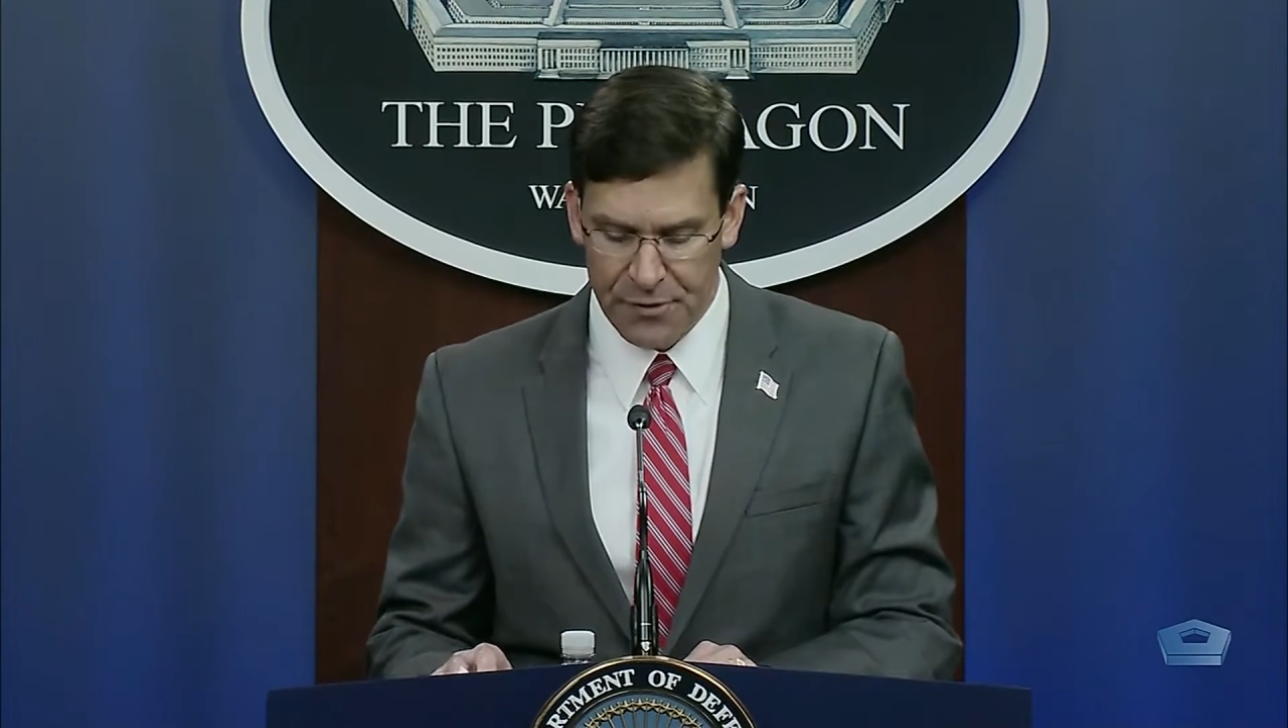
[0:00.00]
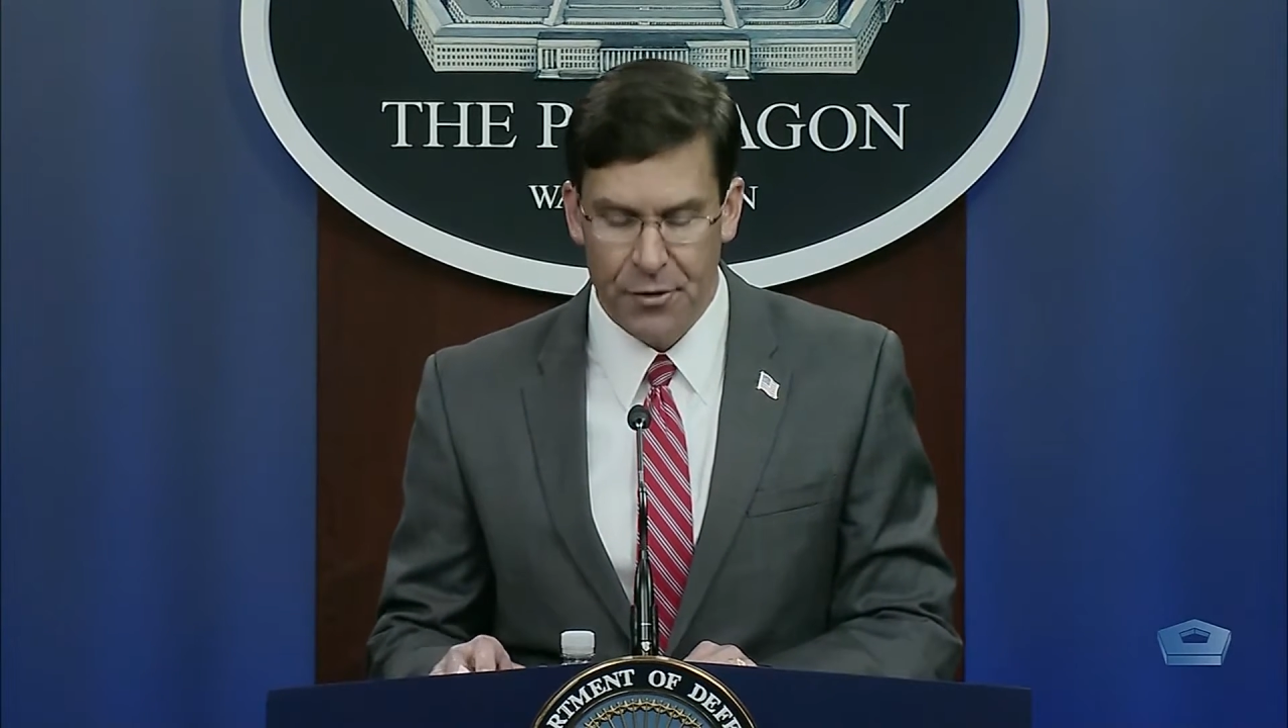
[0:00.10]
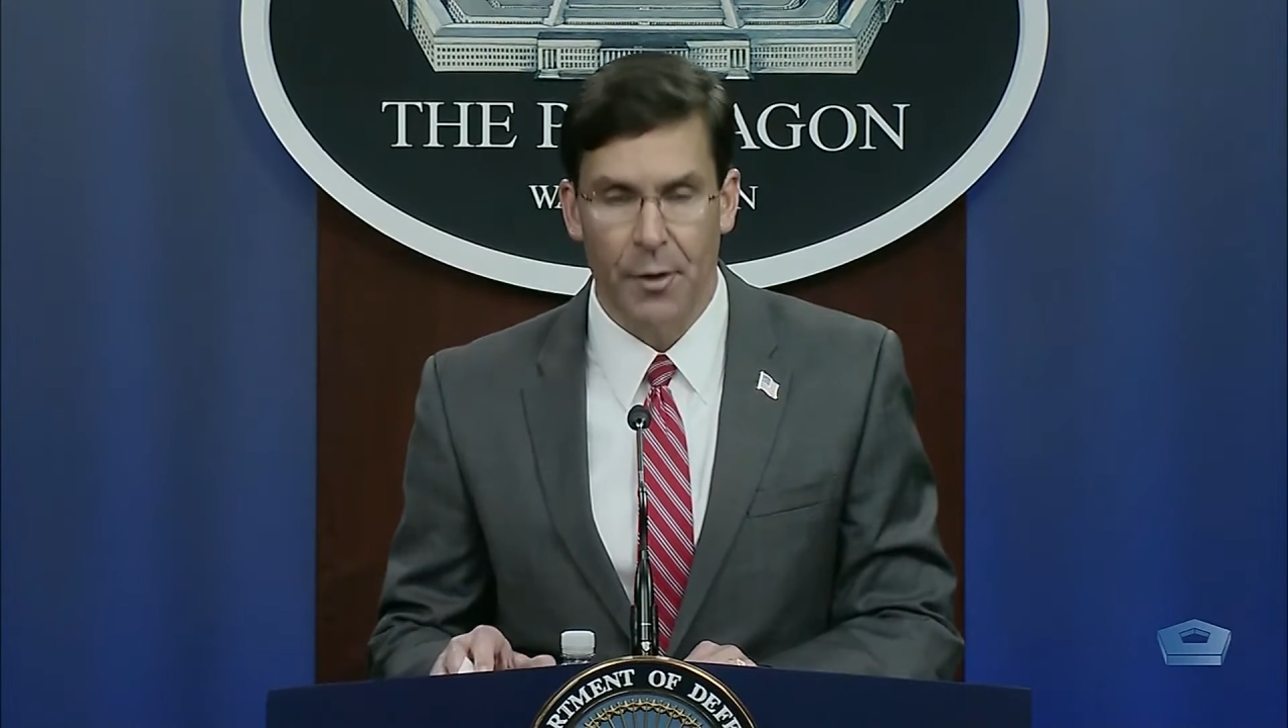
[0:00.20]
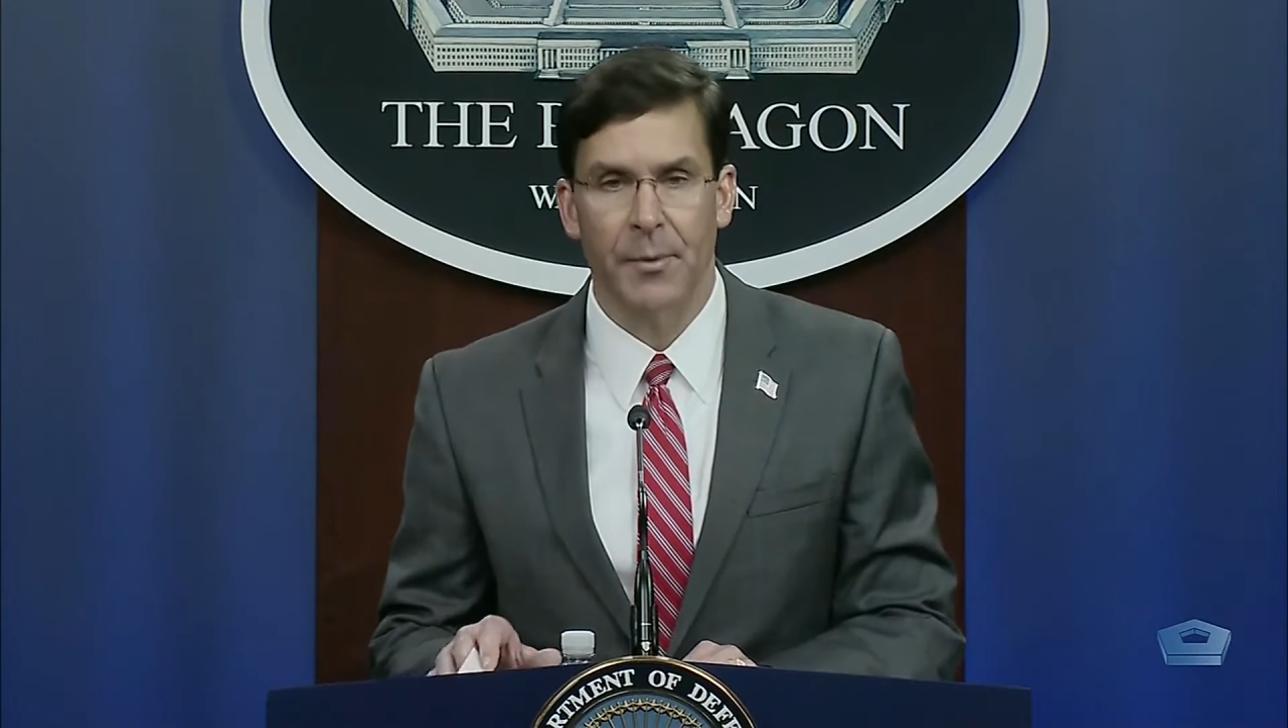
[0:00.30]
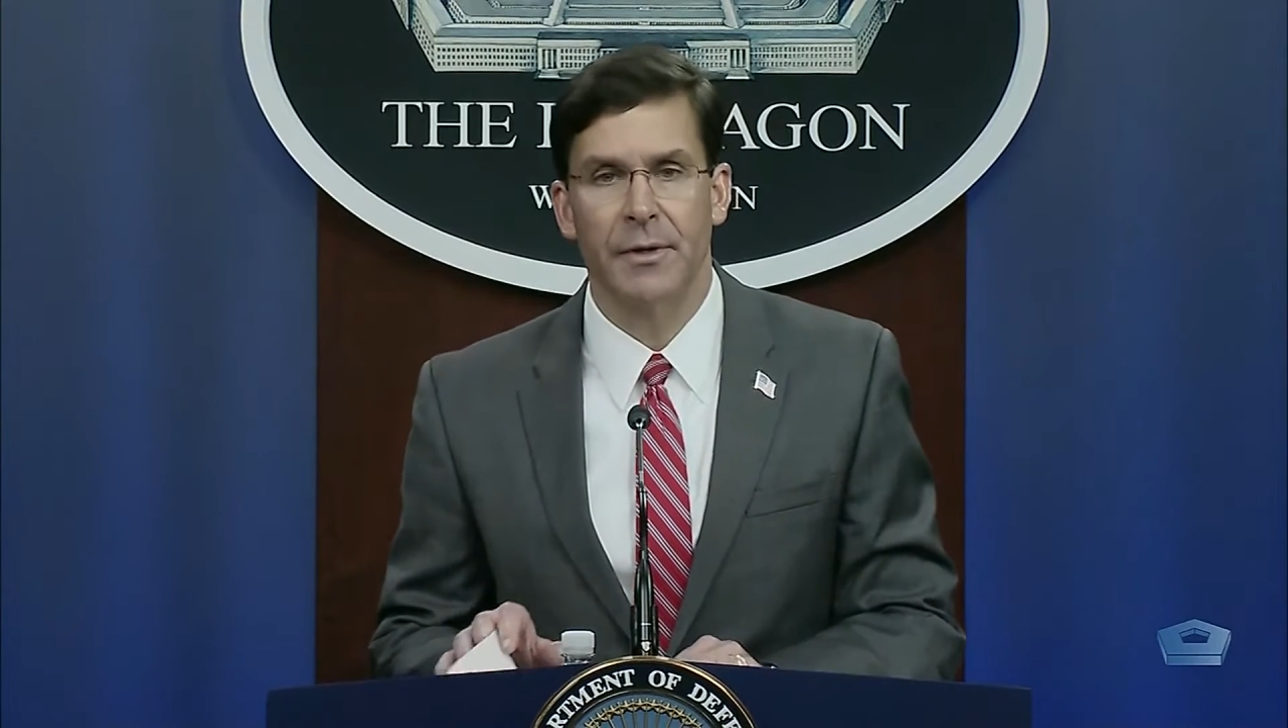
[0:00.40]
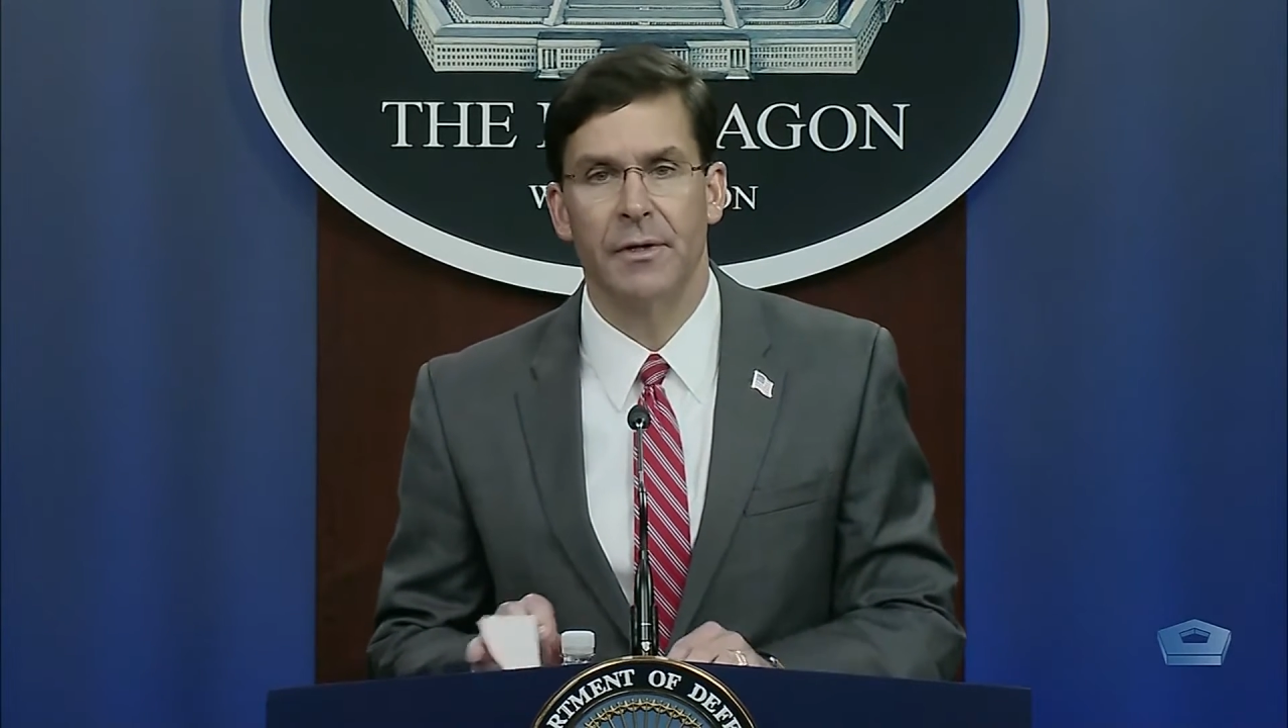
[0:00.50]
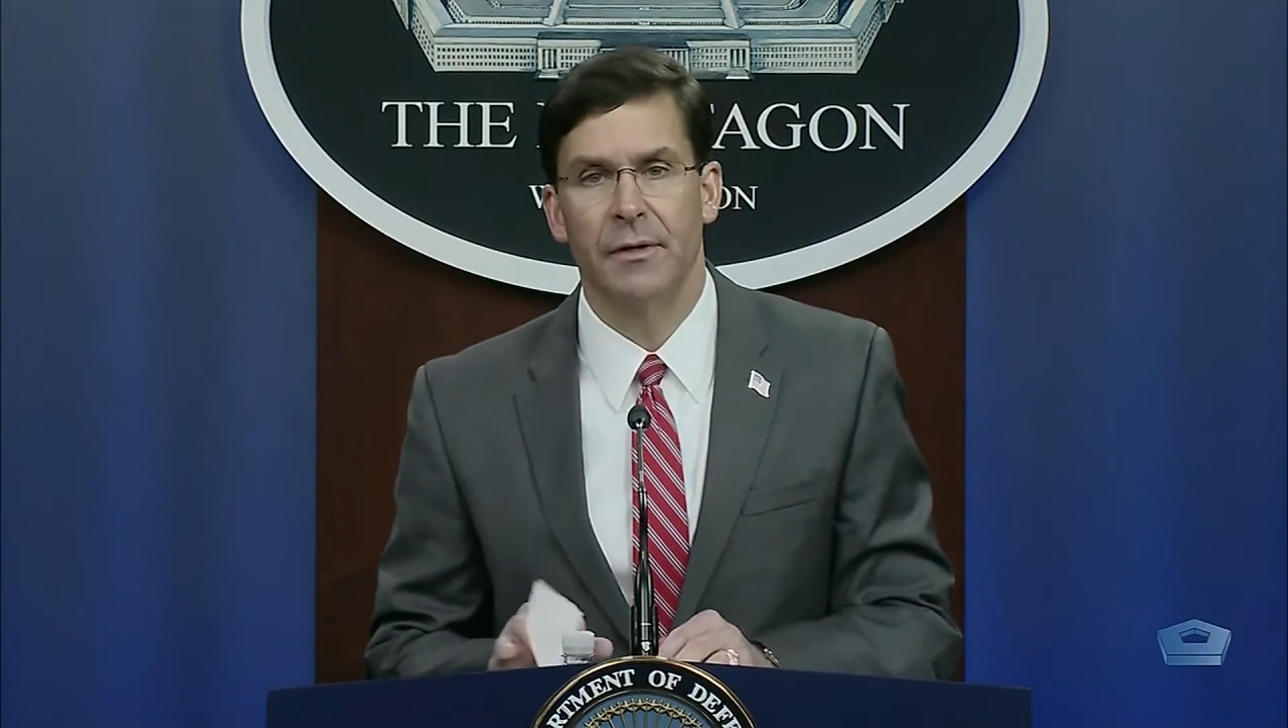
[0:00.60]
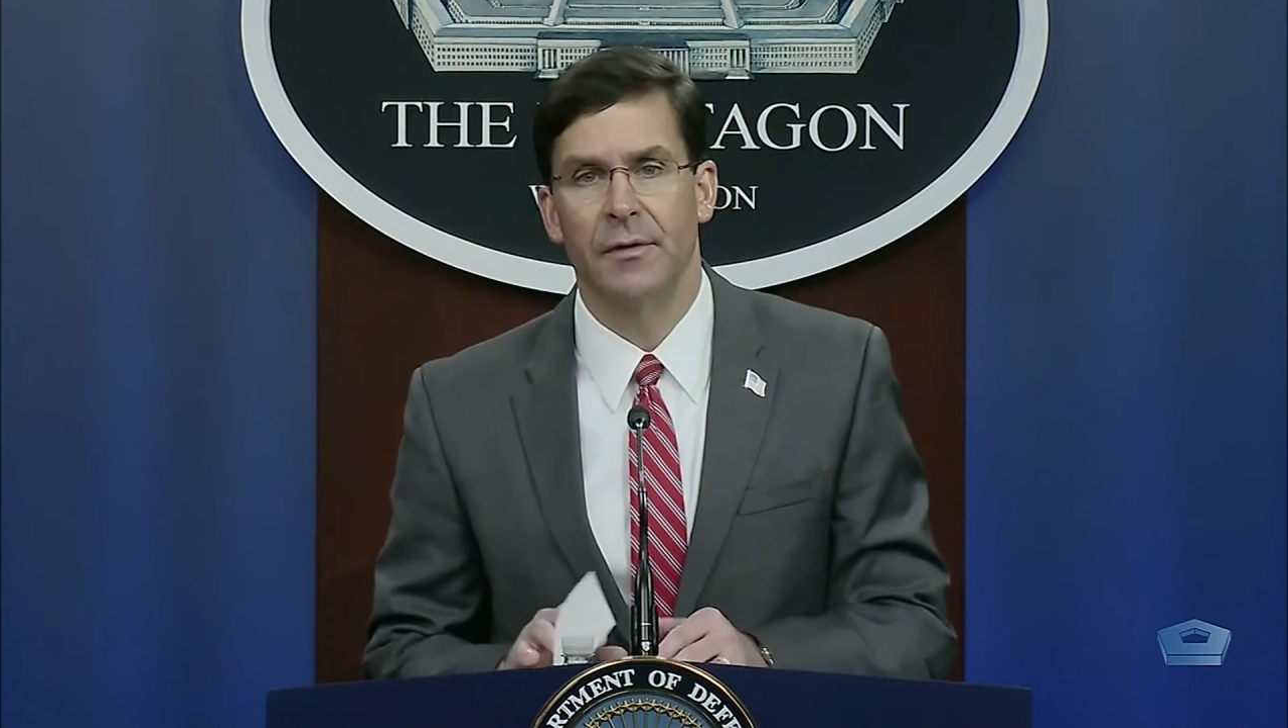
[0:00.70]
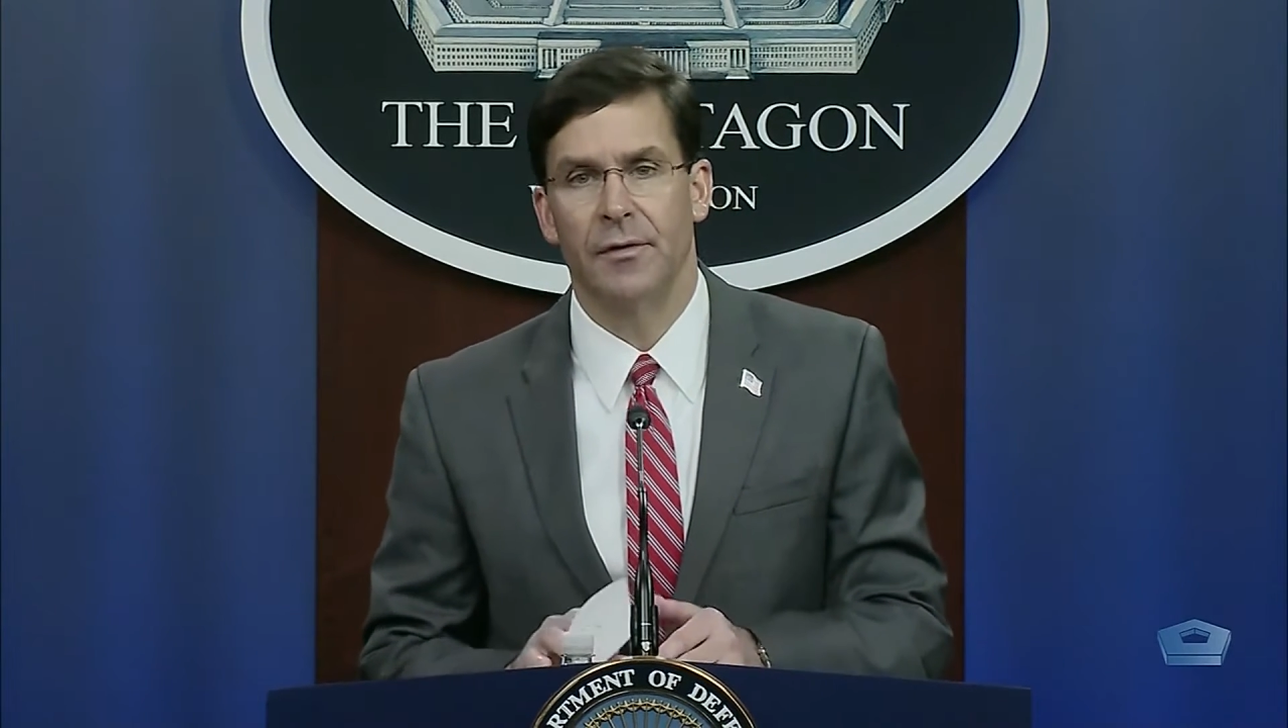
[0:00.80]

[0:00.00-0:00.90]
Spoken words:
determined